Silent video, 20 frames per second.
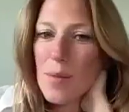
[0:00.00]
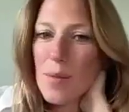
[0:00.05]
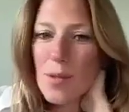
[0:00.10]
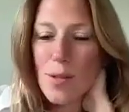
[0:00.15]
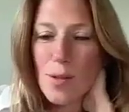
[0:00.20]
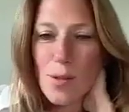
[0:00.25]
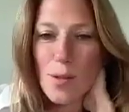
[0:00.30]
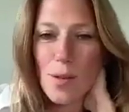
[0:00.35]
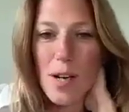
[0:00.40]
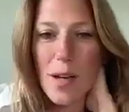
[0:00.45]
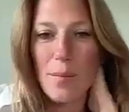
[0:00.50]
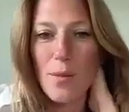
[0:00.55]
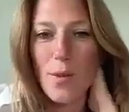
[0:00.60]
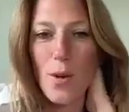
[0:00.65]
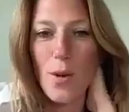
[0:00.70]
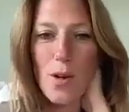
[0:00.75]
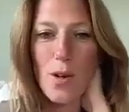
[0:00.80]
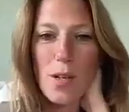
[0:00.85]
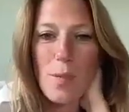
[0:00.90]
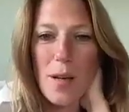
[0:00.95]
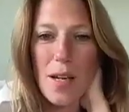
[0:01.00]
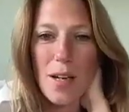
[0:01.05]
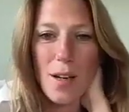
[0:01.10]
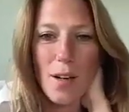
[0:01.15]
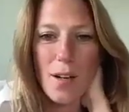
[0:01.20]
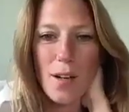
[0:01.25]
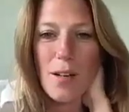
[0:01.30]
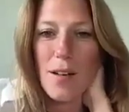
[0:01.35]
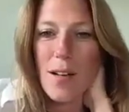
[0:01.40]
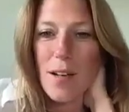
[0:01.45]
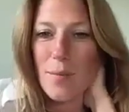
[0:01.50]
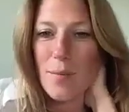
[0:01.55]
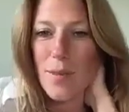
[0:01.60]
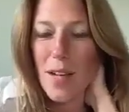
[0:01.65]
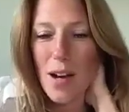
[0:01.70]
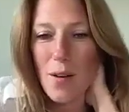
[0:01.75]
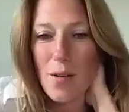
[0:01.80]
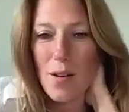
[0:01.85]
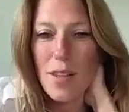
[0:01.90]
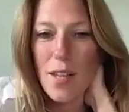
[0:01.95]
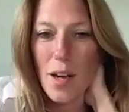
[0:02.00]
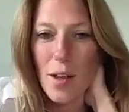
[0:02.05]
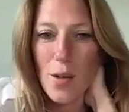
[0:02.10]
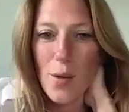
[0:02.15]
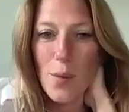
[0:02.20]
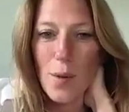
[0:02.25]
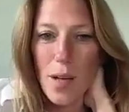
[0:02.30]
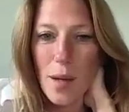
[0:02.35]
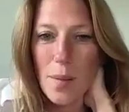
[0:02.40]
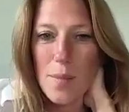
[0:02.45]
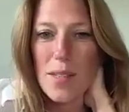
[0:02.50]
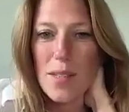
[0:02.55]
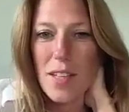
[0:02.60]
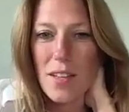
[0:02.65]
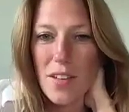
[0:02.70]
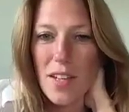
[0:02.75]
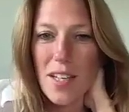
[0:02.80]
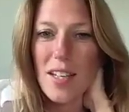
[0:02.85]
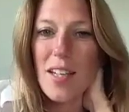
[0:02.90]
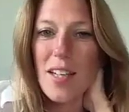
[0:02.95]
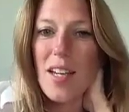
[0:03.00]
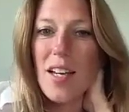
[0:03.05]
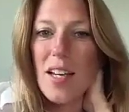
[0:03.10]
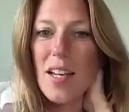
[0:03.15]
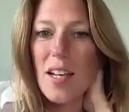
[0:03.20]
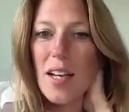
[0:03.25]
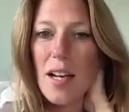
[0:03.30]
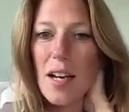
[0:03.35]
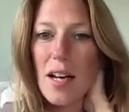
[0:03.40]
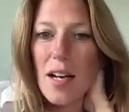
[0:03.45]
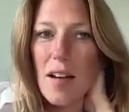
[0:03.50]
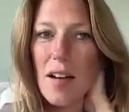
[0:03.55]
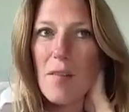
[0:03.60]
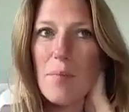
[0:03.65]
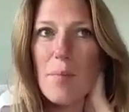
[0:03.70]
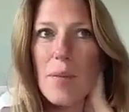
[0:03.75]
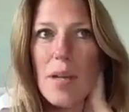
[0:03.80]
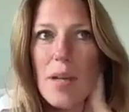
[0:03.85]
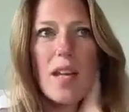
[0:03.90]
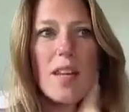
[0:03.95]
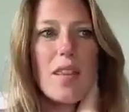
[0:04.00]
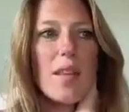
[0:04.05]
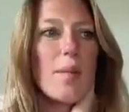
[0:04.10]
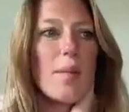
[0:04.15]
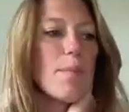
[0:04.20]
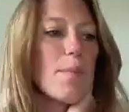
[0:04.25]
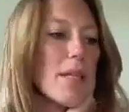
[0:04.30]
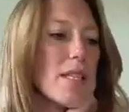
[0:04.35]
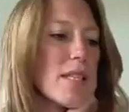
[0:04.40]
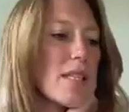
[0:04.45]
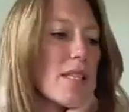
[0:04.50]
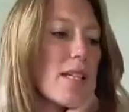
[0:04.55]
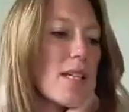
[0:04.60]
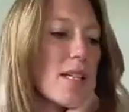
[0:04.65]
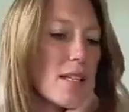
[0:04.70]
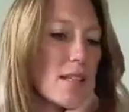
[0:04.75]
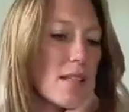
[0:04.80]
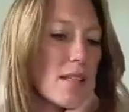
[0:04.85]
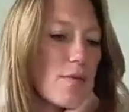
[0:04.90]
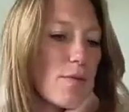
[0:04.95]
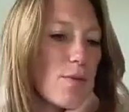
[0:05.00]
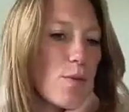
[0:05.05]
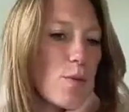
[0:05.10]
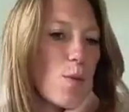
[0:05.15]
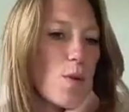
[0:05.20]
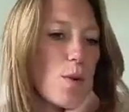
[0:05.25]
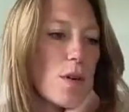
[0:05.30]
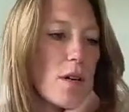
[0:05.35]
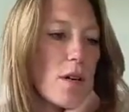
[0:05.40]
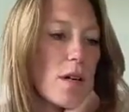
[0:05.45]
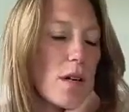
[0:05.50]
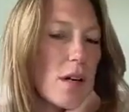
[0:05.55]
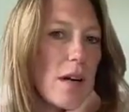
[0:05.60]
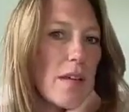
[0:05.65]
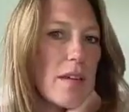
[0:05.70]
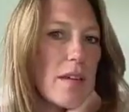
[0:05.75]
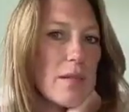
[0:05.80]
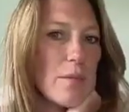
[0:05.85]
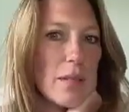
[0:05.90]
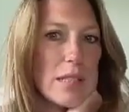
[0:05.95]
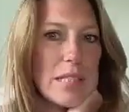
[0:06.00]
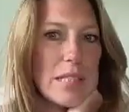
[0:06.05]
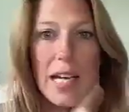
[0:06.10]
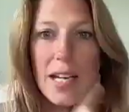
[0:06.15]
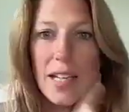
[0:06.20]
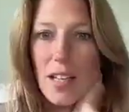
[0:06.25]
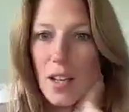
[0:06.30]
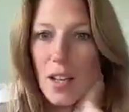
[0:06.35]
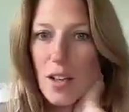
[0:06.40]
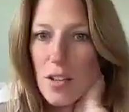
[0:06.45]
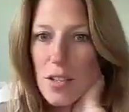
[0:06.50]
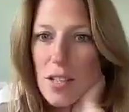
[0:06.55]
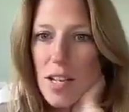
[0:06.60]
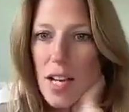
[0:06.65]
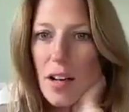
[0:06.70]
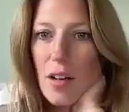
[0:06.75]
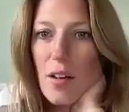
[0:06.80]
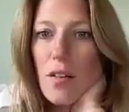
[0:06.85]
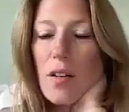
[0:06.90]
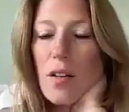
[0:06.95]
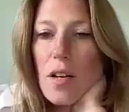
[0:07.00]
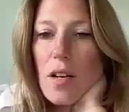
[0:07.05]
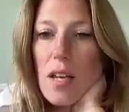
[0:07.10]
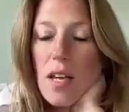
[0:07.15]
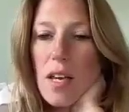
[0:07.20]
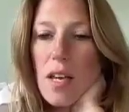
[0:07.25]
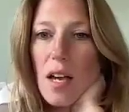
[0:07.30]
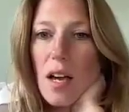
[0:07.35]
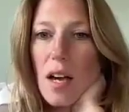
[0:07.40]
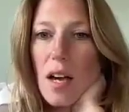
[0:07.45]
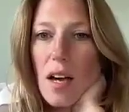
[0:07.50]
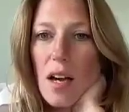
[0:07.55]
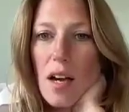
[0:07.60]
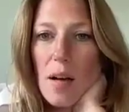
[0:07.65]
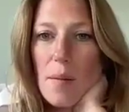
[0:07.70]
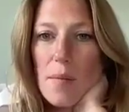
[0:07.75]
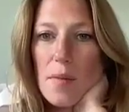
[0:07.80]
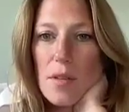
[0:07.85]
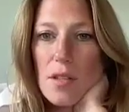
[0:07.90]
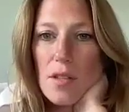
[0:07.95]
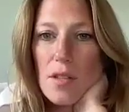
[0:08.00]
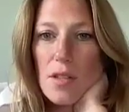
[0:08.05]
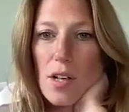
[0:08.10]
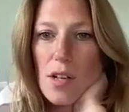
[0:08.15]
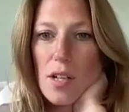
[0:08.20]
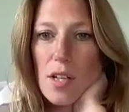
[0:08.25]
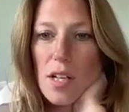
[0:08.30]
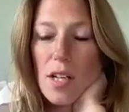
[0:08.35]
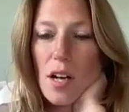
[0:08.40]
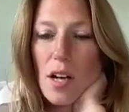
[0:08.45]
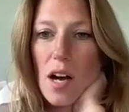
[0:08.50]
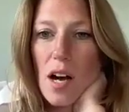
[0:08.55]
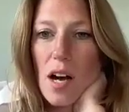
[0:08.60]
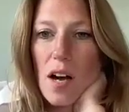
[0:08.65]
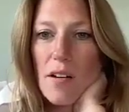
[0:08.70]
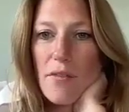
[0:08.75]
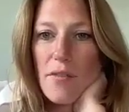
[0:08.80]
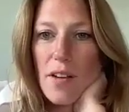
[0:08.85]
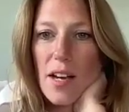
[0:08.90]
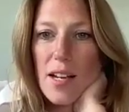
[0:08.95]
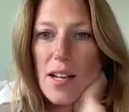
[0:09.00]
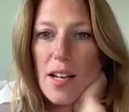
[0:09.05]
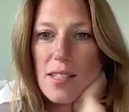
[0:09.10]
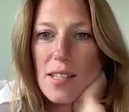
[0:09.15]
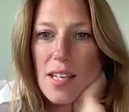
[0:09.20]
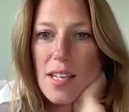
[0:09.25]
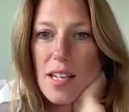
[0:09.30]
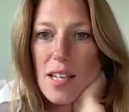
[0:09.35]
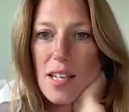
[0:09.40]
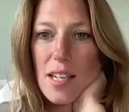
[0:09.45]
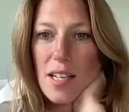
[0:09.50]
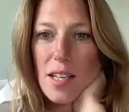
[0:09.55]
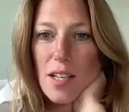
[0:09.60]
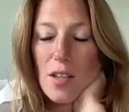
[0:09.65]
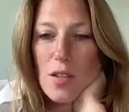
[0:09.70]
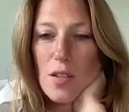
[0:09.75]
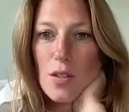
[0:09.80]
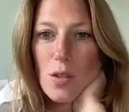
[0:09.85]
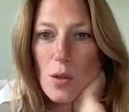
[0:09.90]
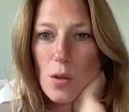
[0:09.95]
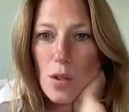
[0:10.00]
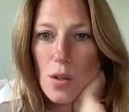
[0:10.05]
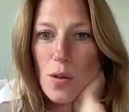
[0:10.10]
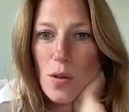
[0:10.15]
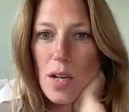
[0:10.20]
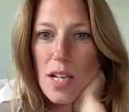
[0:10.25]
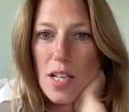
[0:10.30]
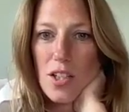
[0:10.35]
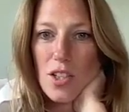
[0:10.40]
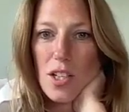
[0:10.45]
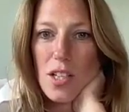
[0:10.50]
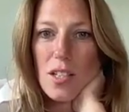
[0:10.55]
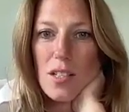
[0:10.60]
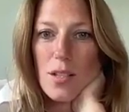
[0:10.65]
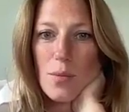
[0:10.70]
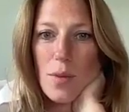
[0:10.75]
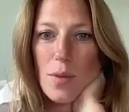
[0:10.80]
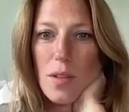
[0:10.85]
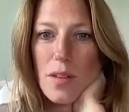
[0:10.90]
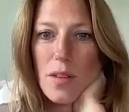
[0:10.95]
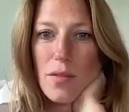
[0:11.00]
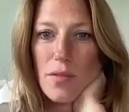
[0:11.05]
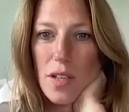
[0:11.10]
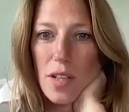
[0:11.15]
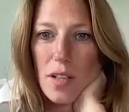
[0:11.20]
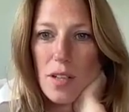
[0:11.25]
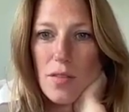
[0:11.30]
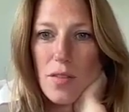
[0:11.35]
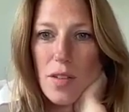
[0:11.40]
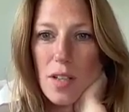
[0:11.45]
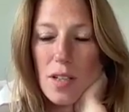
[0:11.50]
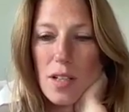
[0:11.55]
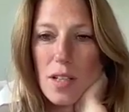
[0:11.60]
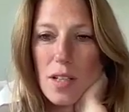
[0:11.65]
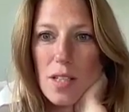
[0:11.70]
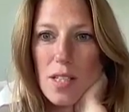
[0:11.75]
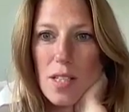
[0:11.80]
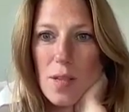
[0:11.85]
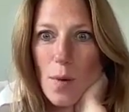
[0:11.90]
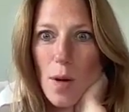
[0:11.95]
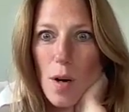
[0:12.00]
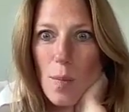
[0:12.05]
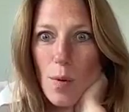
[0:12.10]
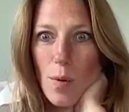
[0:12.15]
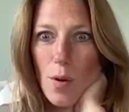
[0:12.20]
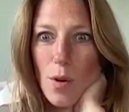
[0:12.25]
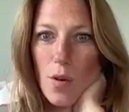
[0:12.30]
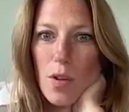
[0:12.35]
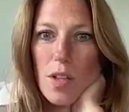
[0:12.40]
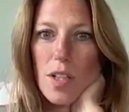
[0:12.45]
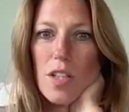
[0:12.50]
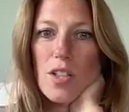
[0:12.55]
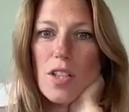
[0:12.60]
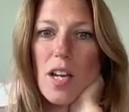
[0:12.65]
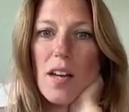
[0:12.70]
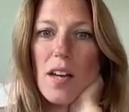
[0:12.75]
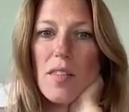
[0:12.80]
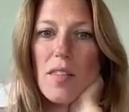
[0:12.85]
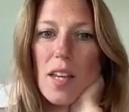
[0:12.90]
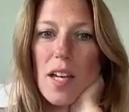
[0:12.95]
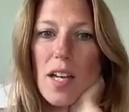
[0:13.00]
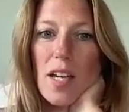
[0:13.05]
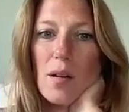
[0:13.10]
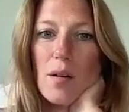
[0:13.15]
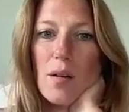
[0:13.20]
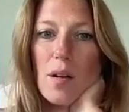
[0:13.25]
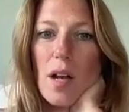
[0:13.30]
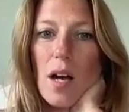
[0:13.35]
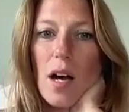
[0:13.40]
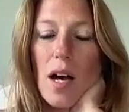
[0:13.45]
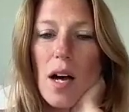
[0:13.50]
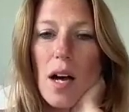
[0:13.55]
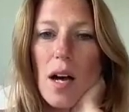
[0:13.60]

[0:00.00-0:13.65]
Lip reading: So I'm Lauren Baker. I'm now with Keller Williams Living. Been in the business for, I think, 10 years now. Started off as a solo agent with a very, very small brokerage. And then